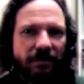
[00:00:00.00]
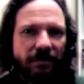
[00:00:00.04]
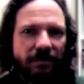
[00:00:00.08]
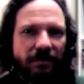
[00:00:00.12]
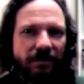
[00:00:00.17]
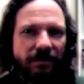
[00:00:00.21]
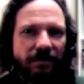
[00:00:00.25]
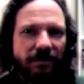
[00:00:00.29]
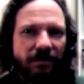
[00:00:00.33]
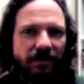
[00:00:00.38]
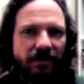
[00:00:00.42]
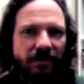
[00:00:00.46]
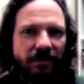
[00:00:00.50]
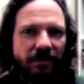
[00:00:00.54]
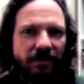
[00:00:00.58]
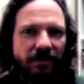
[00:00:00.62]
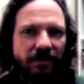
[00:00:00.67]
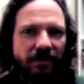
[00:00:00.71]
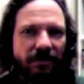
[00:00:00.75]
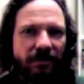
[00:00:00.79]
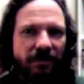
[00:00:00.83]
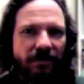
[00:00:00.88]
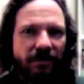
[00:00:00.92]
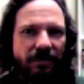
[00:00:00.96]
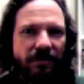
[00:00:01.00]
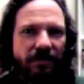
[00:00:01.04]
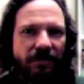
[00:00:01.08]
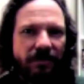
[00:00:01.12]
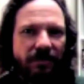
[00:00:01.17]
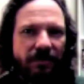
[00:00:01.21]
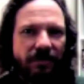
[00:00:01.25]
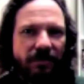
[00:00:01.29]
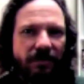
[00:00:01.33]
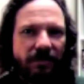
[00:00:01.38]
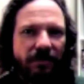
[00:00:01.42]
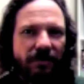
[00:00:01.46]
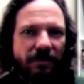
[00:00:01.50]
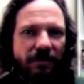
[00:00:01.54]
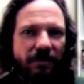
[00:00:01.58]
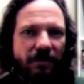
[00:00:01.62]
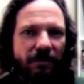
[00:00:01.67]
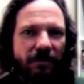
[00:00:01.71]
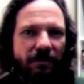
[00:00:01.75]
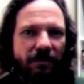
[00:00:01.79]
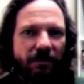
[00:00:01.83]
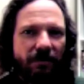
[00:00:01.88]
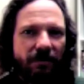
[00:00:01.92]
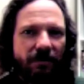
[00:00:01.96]

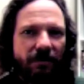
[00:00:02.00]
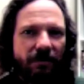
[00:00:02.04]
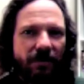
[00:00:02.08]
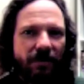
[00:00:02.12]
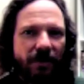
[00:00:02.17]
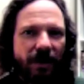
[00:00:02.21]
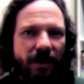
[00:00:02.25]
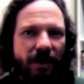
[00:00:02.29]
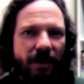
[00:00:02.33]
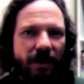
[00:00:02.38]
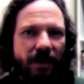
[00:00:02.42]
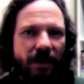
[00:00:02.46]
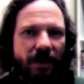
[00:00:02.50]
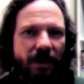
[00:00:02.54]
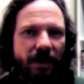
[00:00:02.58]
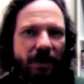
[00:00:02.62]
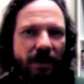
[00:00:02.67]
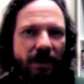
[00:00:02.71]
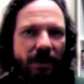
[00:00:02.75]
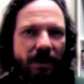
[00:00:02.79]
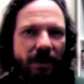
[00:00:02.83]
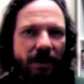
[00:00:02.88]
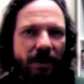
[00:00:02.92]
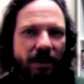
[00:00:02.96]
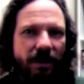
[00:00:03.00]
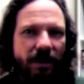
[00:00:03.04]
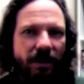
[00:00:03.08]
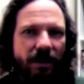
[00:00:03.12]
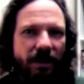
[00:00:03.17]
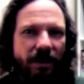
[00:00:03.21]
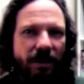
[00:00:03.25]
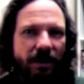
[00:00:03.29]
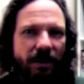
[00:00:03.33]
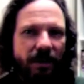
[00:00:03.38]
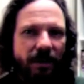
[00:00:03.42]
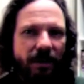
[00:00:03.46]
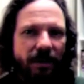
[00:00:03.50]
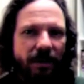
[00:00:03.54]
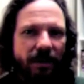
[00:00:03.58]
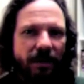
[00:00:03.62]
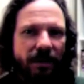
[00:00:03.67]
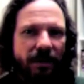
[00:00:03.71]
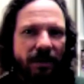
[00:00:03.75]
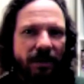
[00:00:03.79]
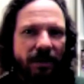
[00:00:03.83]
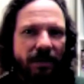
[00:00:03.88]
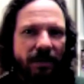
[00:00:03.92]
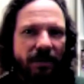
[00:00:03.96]

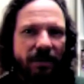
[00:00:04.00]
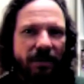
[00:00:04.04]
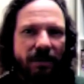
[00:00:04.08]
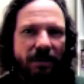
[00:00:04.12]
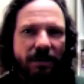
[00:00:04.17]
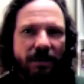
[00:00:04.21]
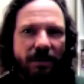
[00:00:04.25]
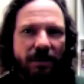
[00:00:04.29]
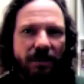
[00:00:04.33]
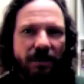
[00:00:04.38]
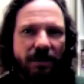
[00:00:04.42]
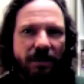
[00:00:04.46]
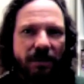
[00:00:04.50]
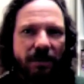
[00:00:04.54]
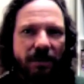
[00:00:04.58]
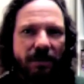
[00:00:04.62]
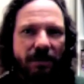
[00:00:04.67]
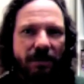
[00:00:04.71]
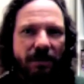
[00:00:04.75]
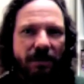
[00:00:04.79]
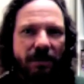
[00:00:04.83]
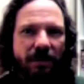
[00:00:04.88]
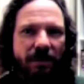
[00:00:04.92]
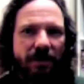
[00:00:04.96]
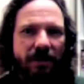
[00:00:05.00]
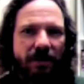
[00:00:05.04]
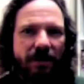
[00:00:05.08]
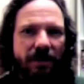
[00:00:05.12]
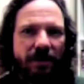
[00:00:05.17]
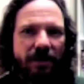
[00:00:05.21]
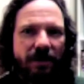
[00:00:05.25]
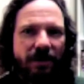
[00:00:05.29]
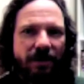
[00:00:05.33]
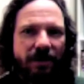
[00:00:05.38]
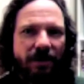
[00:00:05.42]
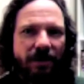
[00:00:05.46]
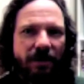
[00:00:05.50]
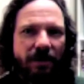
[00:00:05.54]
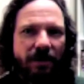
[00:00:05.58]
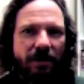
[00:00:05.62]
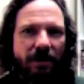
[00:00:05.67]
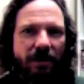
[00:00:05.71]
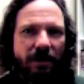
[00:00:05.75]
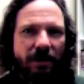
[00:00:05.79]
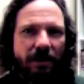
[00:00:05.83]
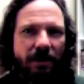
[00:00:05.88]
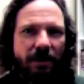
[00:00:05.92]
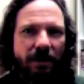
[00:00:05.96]

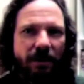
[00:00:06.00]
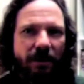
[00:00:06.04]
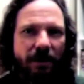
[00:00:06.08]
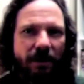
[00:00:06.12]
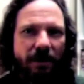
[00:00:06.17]
(silent)